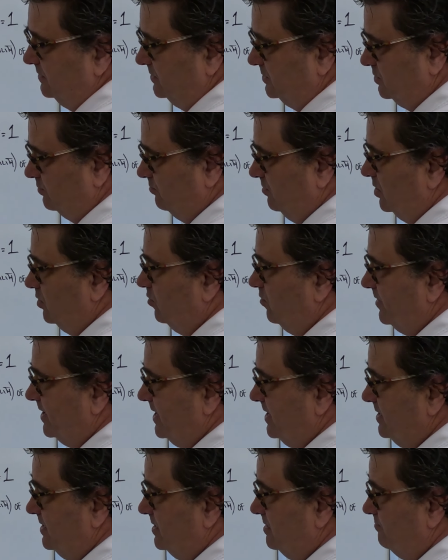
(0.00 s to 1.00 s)
to roll
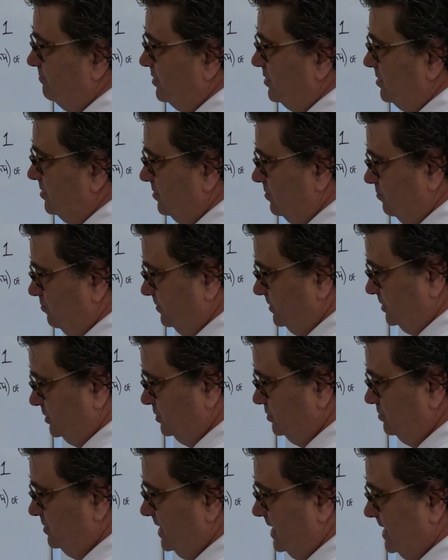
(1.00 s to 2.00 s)
that number with
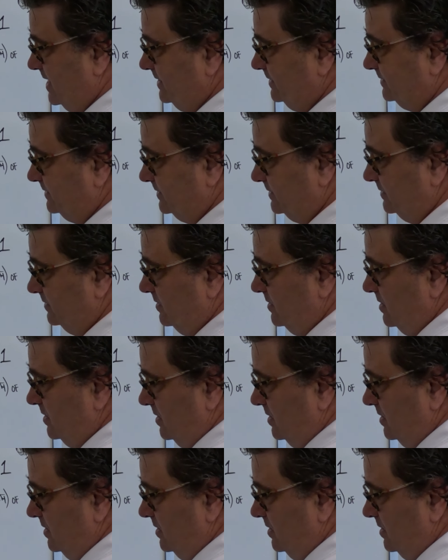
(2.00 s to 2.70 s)
2 dice.